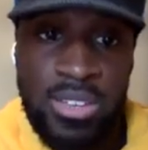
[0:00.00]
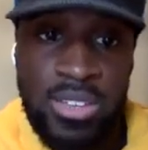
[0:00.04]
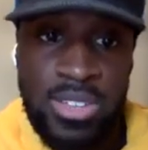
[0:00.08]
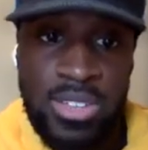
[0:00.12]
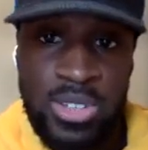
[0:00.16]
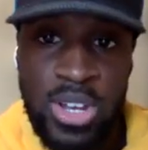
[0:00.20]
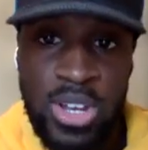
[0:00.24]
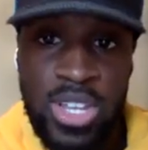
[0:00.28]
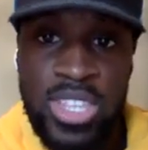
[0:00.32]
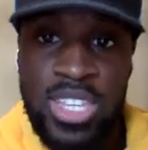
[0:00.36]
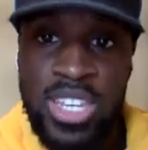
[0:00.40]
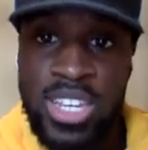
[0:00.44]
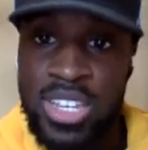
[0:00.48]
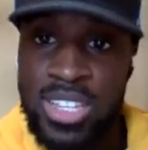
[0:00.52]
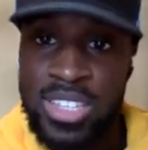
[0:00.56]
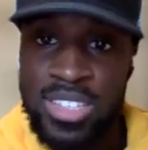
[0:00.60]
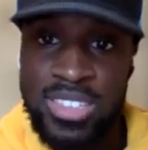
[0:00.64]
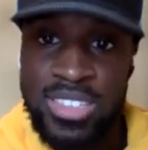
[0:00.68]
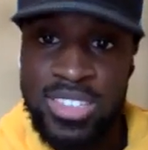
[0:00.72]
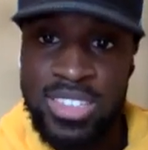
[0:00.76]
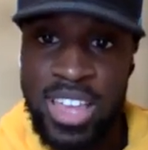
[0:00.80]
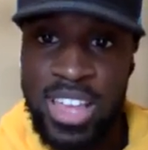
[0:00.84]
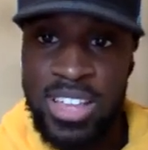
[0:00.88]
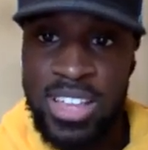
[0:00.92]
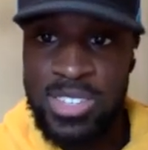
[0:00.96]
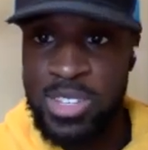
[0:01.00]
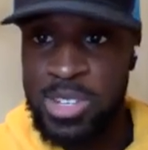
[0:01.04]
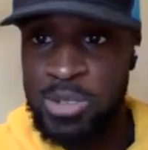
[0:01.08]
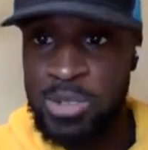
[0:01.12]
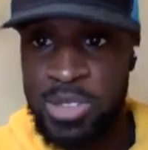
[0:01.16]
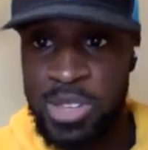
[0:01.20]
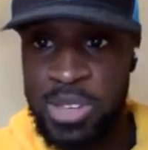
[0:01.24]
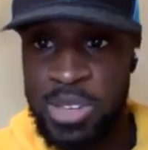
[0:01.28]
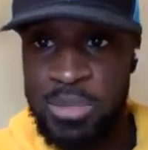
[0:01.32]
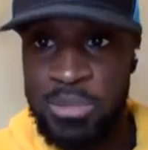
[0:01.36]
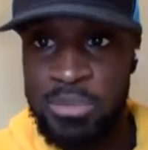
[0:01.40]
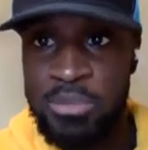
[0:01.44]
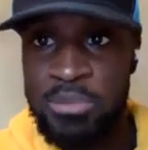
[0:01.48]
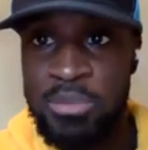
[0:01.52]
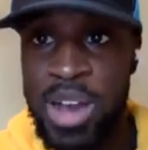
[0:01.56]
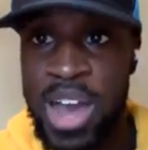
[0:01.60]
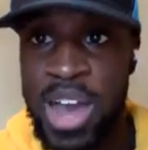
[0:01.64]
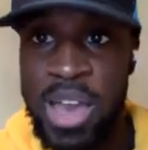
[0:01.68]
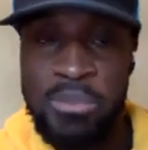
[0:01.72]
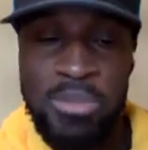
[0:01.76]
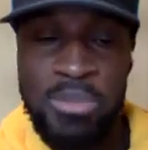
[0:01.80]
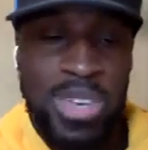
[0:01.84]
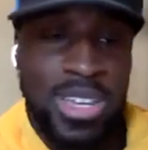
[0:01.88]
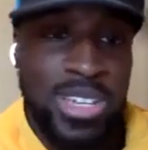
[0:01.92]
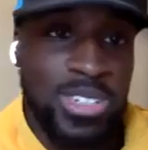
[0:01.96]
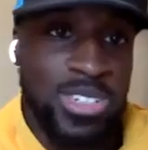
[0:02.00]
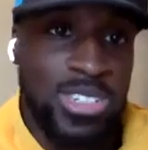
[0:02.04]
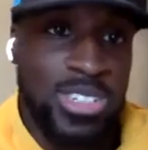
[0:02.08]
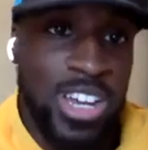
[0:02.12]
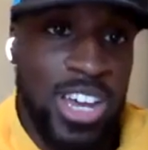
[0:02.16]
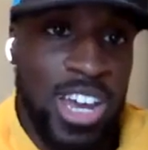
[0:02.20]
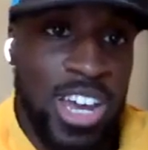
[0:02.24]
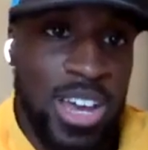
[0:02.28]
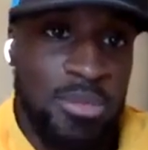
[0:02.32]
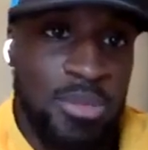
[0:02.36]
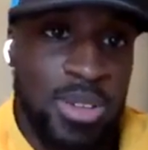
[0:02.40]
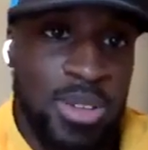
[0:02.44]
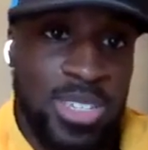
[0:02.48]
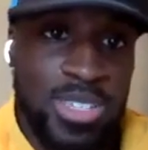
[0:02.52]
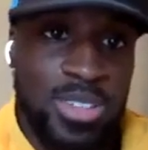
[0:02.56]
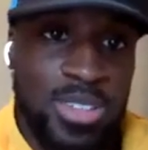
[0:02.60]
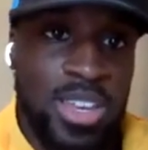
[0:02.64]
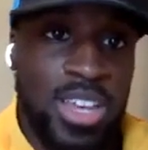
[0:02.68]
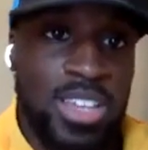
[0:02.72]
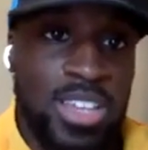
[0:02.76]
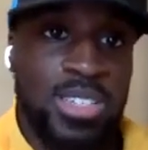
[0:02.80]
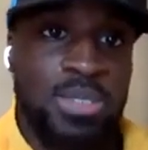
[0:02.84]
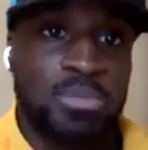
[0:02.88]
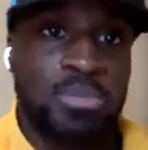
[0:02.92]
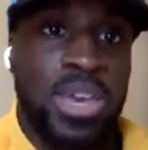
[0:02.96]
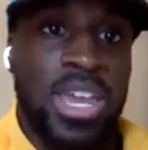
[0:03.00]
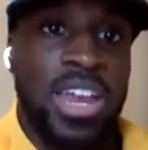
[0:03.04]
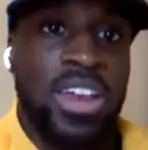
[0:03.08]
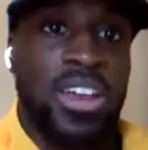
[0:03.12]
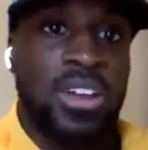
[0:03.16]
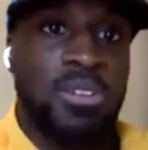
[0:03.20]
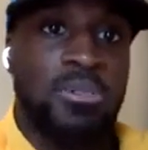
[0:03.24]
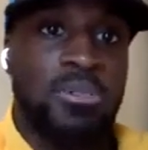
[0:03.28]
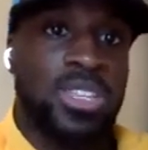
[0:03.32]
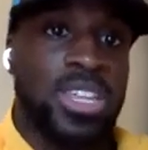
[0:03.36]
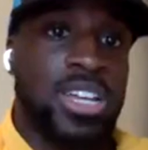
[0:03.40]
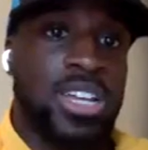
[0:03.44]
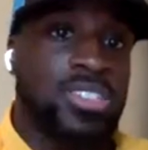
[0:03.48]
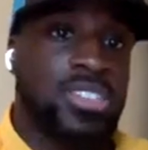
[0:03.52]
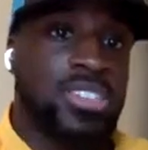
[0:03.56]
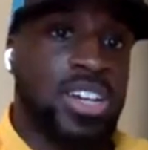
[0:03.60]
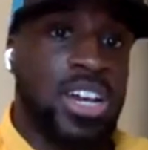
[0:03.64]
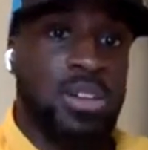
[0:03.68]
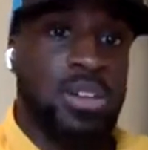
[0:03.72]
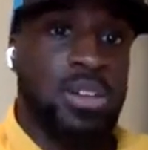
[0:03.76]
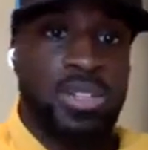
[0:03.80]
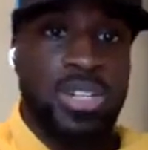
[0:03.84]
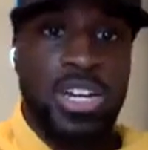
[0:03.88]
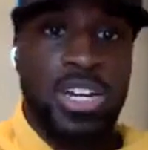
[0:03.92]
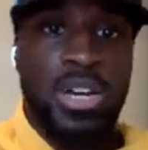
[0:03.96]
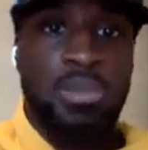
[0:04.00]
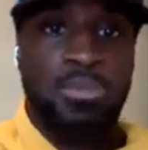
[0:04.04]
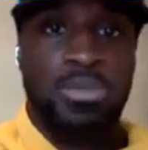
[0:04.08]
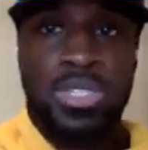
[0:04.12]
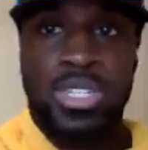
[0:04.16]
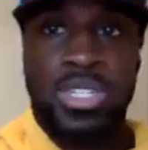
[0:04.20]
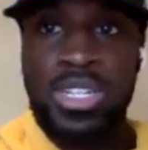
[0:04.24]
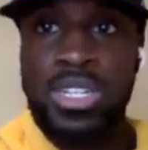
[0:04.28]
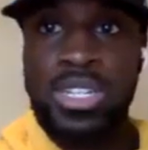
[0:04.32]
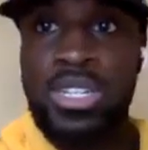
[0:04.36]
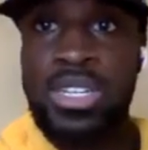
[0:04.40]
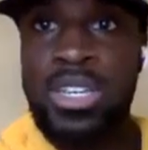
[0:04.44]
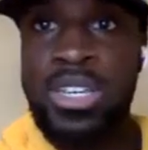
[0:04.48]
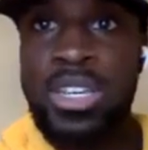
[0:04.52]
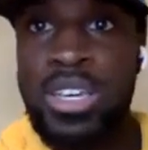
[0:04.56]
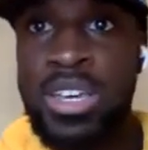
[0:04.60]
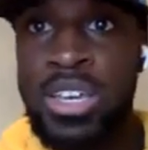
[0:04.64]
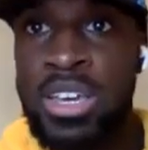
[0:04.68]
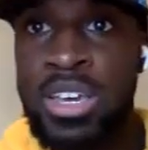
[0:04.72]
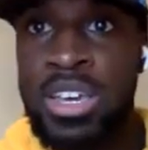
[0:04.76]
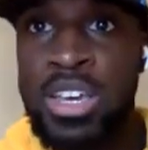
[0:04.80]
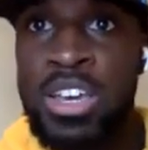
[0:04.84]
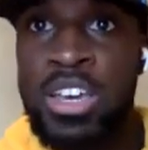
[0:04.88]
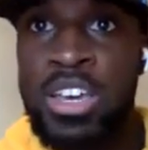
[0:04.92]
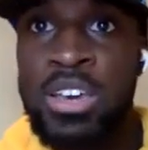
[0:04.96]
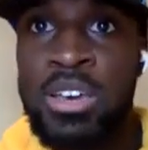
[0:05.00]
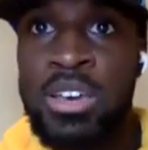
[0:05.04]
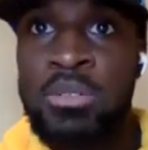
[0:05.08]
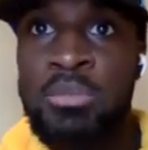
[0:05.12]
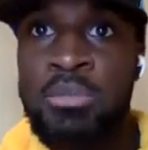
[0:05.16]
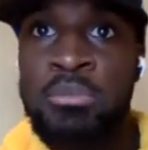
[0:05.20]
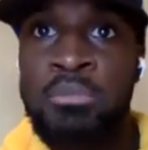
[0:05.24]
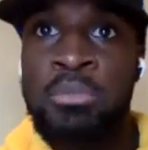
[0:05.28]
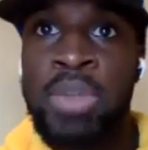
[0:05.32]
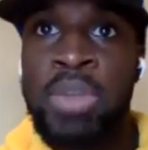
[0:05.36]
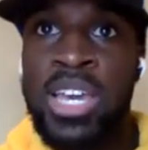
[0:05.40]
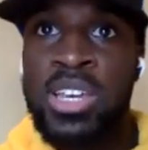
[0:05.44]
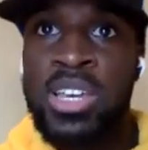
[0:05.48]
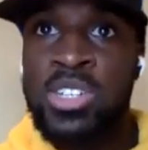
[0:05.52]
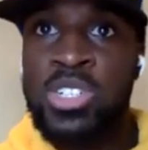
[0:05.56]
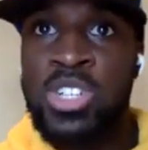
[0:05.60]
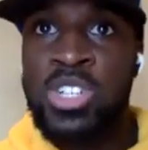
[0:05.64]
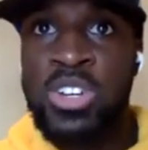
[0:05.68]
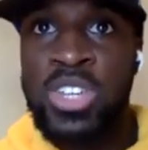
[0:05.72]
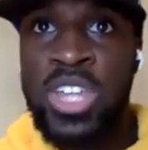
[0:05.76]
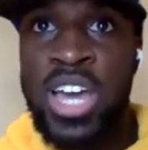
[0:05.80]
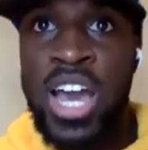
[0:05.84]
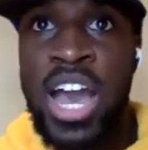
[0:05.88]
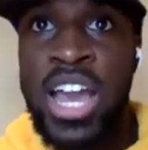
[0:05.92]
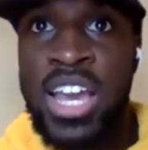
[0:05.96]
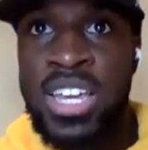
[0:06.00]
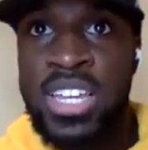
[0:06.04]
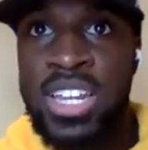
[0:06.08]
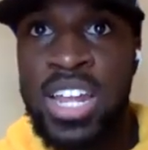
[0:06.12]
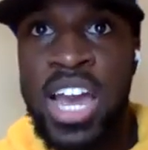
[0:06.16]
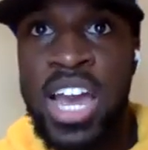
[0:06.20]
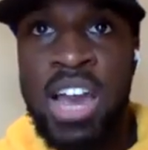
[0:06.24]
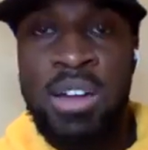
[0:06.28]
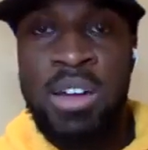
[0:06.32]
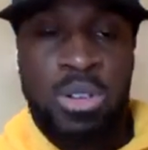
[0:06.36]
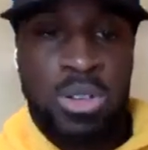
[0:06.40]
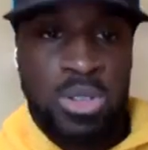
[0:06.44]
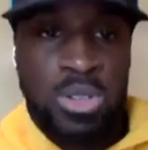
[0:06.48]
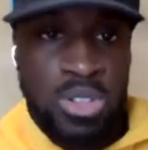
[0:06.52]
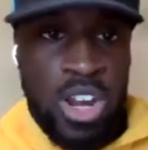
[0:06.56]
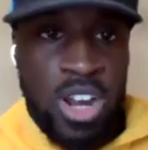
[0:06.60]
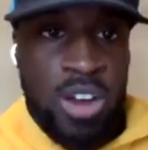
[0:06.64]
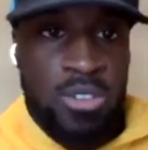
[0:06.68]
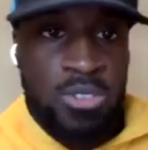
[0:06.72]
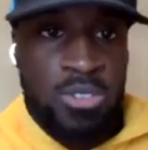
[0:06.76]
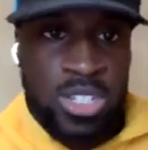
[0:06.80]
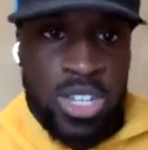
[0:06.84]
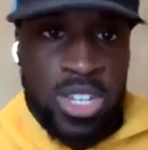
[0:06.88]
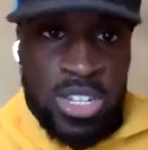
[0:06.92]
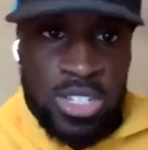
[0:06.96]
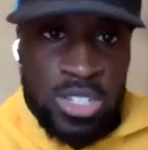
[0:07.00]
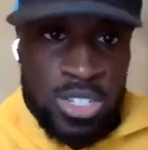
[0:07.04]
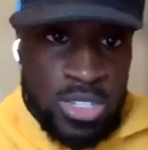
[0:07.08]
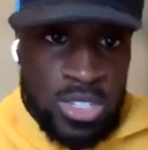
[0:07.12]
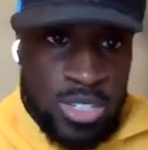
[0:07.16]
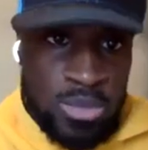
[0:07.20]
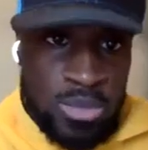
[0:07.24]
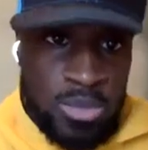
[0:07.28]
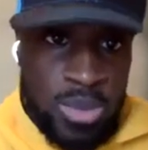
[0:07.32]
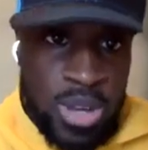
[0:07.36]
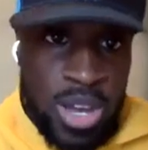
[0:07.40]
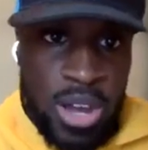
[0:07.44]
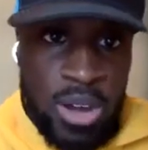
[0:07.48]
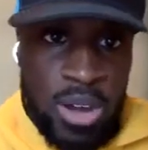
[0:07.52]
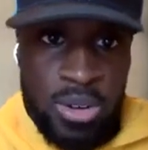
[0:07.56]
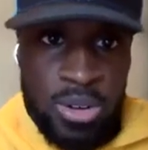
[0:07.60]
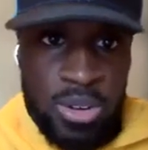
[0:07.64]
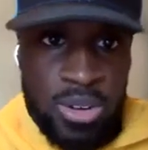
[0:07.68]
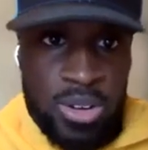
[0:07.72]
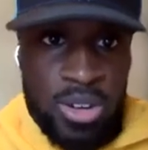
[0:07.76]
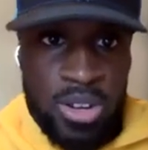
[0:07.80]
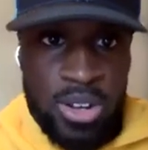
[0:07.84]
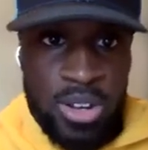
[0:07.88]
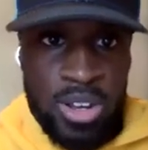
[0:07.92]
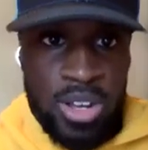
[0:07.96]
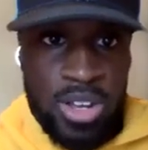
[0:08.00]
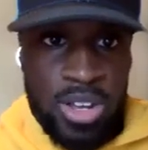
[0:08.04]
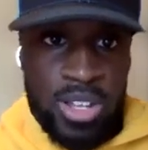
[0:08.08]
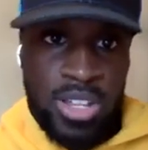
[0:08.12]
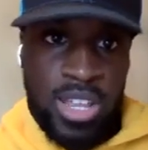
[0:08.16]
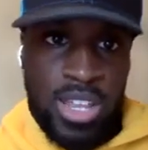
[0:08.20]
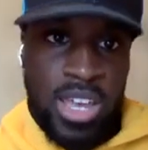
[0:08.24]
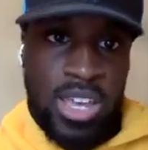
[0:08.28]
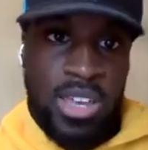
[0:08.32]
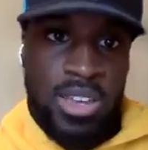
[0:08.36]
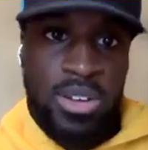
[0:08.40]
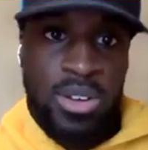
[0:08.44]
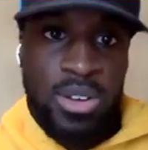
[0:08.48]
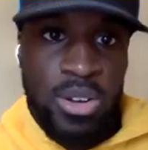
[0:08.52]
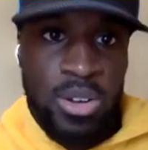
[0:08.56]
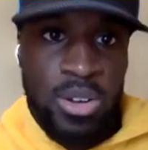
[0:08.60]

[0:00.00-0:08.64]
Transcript: So I think that's going to be my biggest job as a parent when that time comes, and making sure that I can have those conversations about like